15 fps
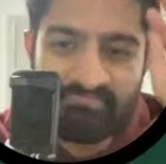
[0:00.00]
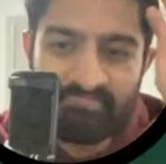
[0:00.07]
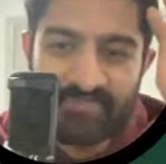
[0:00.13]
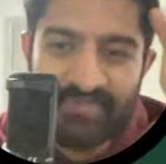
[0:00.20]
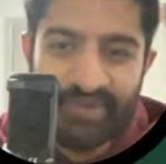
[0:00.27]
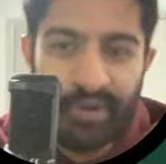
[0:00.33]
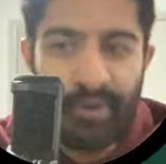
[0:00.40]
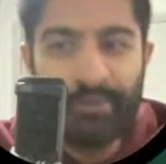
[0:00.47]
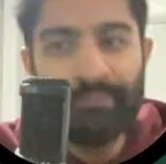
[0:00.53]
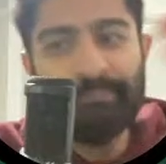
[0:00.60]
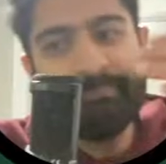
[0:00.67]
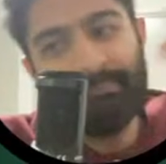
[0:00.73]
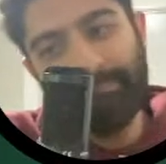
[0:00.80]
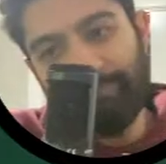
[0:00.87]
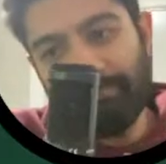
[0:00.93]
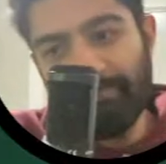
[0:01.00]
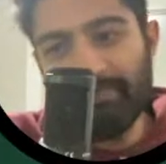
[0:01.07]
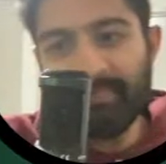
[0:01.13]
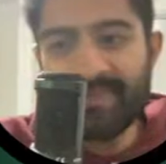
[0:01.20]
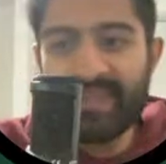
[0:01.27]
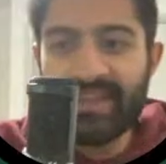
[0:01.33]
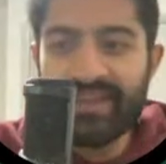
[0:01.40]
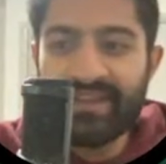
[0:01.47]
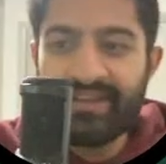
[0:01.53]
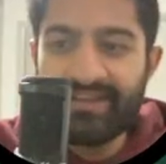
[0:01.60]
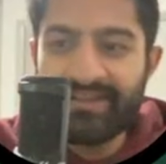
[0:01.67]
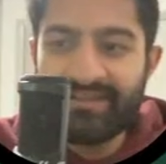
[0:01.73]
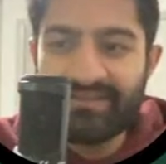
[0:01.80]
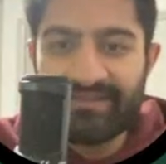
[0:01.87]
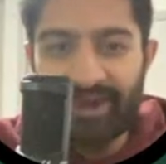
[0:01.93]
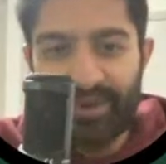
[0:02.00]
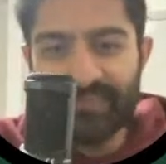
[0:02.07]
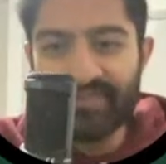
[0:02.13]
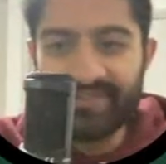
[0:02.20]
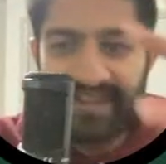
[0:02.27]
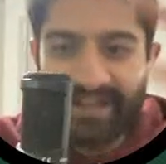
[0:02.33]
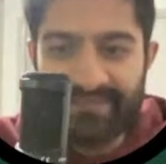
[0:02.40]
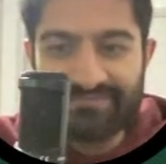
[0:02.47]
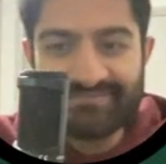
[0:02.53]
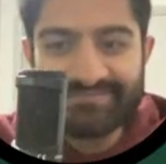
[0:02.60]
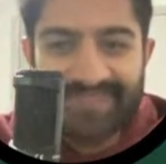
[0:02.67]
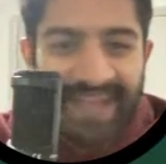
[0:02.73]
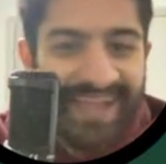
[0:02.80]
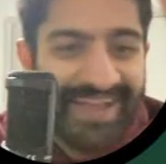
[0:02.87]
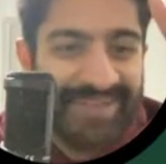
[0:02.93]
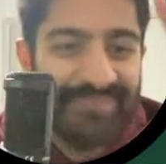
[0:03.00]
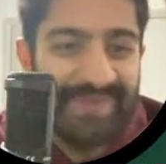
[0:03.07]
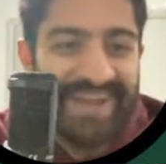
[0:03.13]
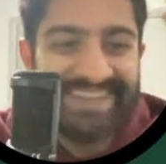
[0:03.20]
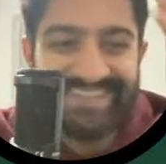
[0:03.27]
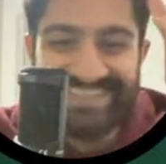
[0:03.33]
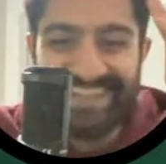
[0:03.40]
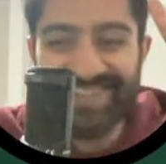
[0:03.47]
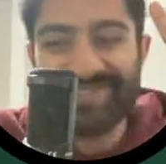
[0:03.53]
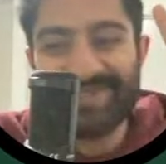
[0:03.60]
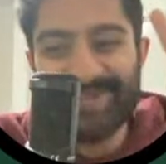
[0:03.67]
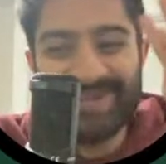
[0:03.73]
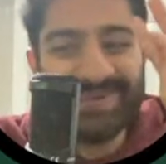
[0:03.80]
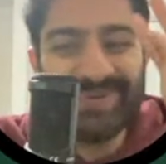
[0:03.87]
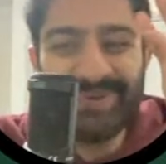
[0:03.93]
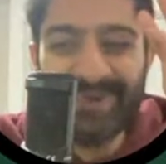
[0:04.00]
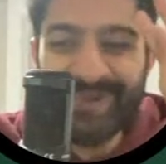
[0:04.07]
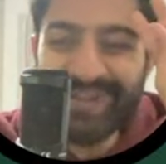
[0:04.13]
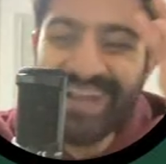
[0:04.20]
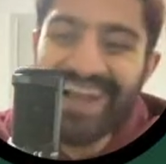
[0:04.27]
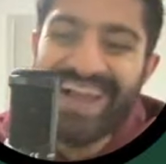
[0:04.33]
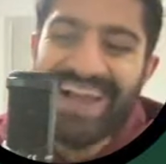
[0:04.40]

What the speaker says: So hopefully that made sense to you all.